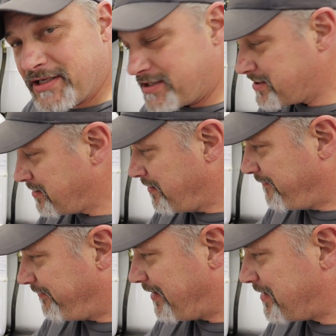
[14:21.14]
just
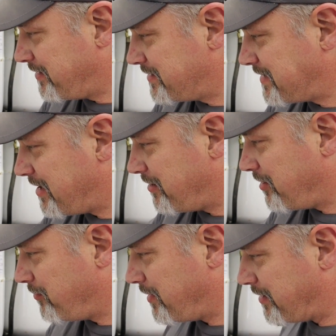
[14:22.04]
flatten this out
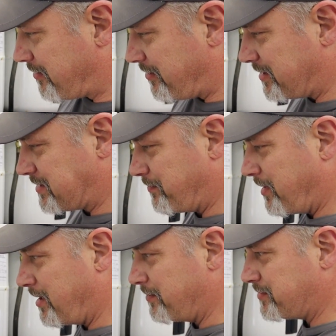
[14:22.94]
all the way across the
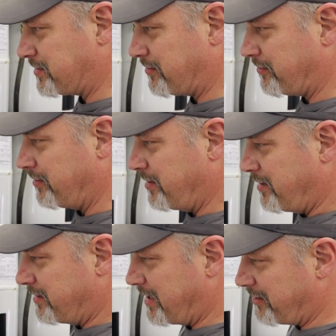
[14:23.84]
bottom, so
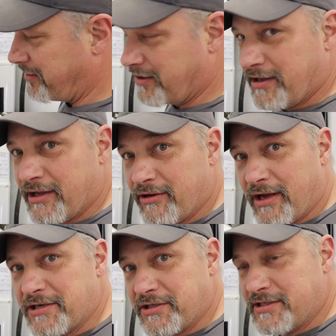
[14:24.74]
now that it'll
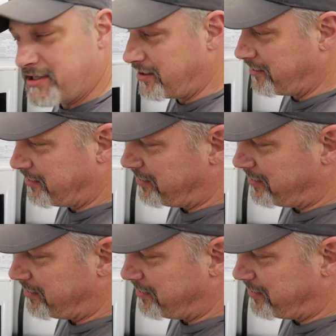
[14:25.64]
actually sit in there